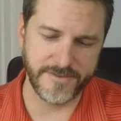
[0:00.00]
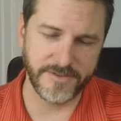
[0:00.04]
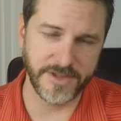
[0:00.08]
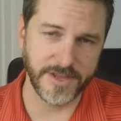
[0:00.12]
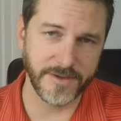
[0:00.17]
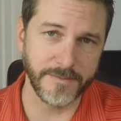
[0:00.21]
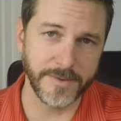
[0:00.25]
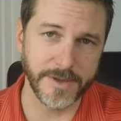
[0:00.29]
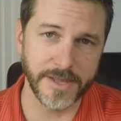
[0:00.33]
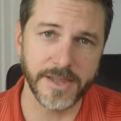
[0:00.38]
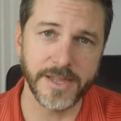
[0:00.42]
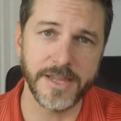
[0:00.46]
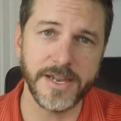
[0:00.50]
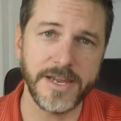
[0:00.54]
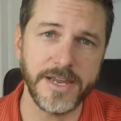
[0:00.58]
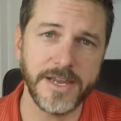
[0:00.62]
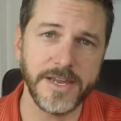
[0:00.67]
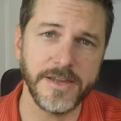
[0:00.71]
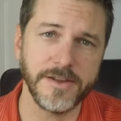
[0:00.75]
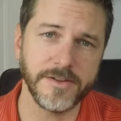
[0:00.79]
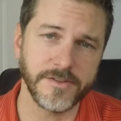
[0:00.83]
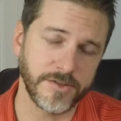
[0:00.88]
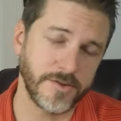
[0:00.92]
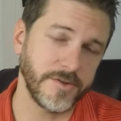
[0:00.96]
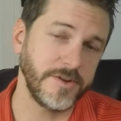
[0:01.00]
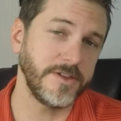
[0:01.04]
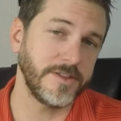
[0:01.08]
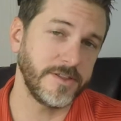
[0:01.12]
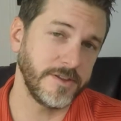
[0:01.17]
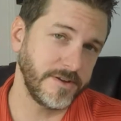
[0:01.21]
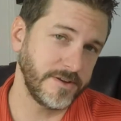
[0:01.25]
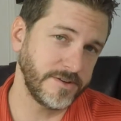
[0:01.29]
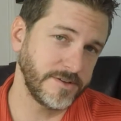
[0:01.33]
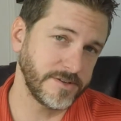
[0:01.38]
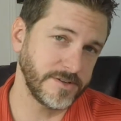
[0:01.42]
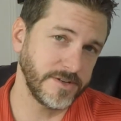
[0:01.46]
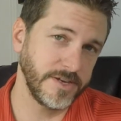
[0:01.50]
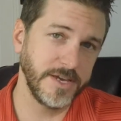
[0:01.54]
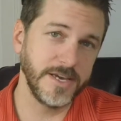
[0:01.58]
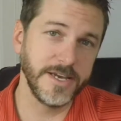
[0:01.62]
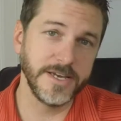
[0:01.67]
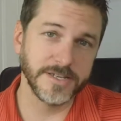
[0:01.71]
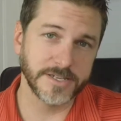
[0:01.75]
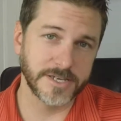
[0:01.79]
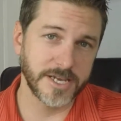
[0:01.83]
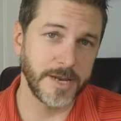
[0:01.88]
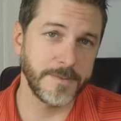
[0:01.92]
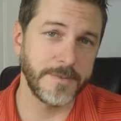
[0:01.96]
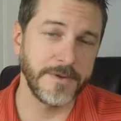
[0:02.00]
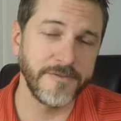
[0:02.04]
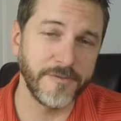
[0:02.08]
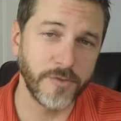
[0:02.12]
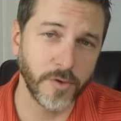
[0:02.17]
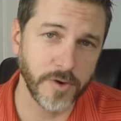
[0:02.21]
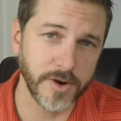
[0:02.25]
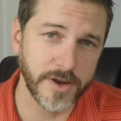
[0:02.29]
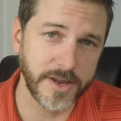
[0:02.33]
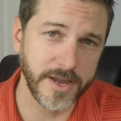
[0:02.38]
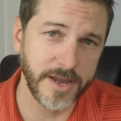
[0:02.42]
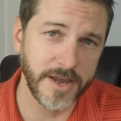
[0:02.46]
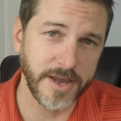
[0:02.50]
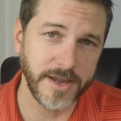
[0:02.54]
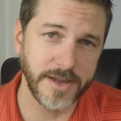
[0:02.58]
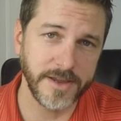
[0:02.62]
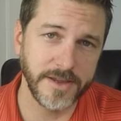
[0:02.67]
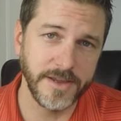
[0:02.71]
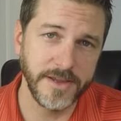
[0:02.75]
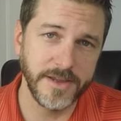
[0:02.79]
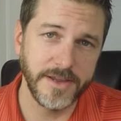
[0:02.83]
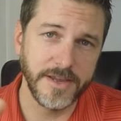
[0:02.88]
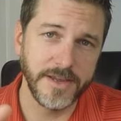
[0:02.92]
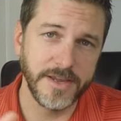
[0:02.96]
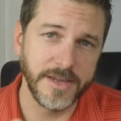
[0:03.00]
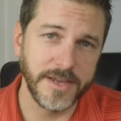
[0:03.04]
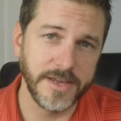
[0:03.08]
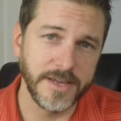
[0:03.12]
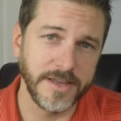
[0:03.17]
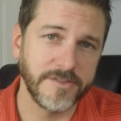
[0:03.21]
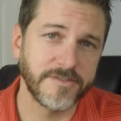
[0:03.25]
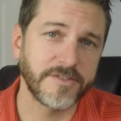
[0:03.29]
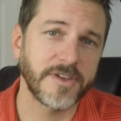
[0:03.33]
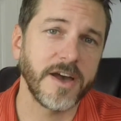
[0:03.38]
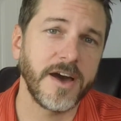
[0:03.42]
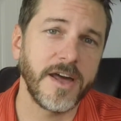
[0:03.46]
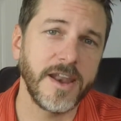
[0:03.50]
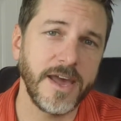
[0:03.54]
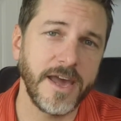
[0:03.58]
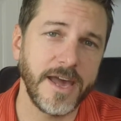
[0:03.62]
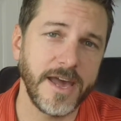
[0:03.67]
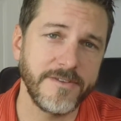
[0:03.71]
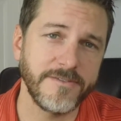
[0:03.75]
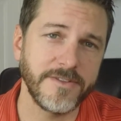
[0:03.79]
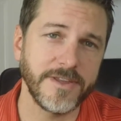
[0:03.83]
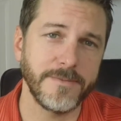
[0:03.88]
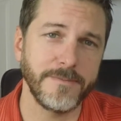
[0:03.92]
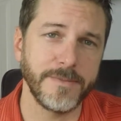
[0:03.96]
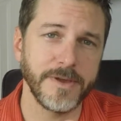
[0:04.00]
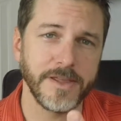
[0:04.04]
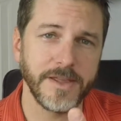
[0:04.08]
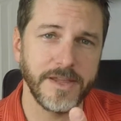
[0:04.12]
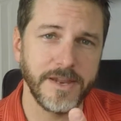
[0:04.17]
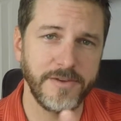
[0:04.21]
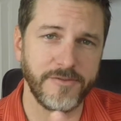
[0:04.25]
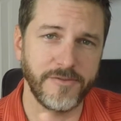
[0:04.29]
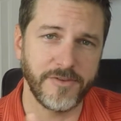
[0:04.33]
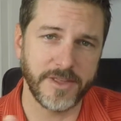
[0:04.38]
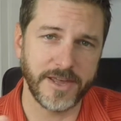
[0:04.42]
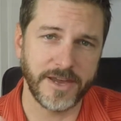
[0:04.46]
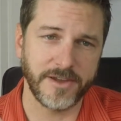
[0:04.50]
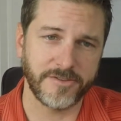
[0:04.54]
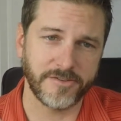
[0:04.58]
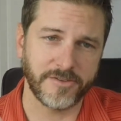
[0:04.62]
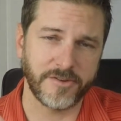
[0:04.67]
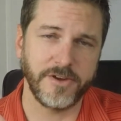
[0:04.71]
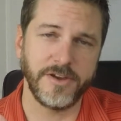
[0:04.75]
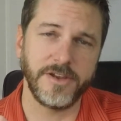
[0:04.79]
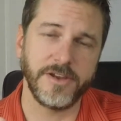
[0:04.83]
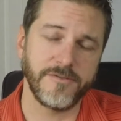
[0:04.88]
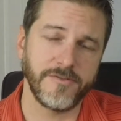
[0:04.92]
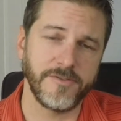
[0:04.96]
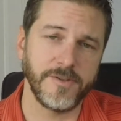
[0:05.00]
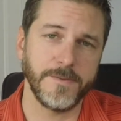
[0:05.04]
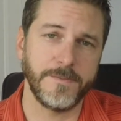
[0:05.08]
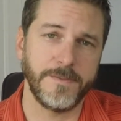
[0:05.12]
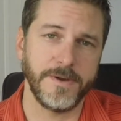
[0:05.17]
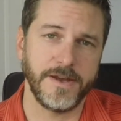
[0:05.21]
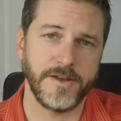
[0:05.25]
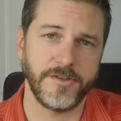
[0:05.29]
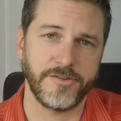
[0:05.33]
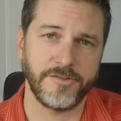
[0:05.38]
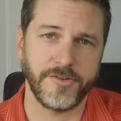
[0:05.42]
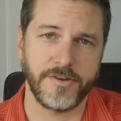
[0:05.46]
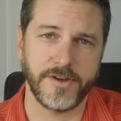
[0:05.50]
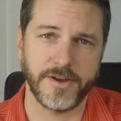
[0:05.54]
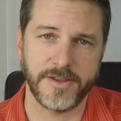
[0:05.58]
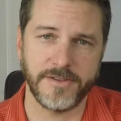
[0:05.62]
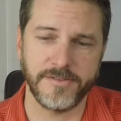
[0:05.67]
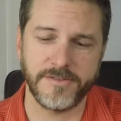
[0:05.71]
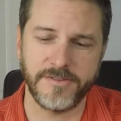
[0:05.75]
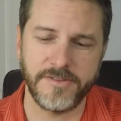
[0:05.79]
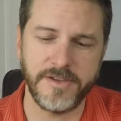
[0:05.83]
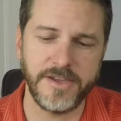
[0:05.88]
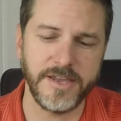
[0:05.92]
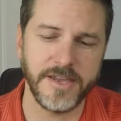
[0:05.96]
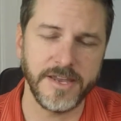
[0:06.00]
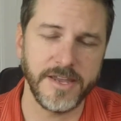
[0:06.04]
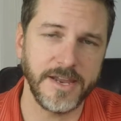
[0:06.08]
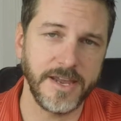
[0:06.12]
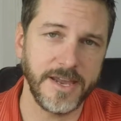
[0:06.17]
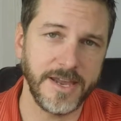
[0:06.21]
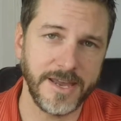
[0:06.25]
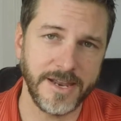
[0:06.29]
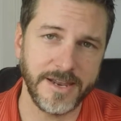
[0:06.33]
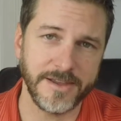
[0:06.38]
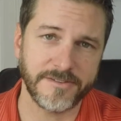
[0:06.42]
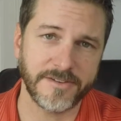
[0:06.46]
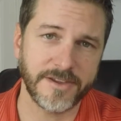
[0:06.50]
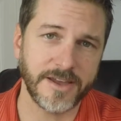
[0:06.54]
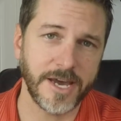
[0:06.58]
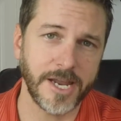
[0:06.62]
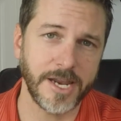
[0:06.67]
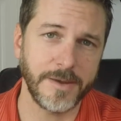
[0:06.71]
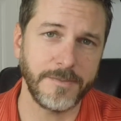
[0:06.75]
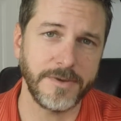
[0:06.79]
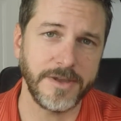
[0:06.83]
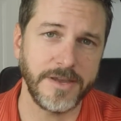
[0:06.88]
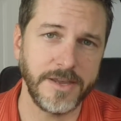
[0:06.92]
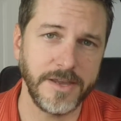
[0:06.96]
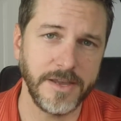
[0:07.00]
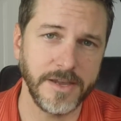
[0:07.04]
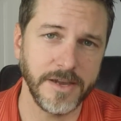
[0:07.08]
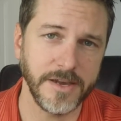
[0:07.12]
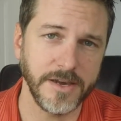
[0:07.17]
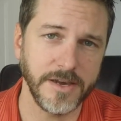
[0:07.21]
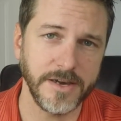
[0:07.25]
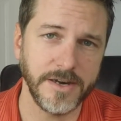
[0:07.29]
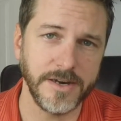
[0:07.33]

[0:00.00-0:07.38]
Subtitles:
the ability, three things. It's got to be 4K. It's got to have the ability for that screen to flip out so I can see it, and it's got to be,